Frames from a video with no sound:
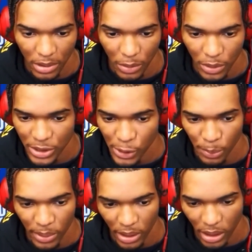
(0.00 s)
It was
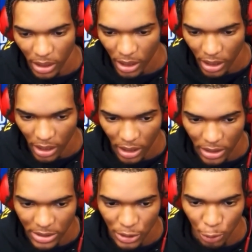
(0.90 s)
super,
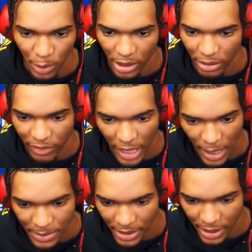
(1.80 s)
super good
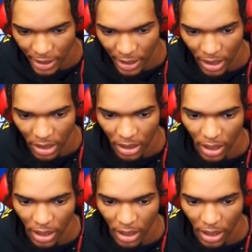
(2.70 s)
vibes in there.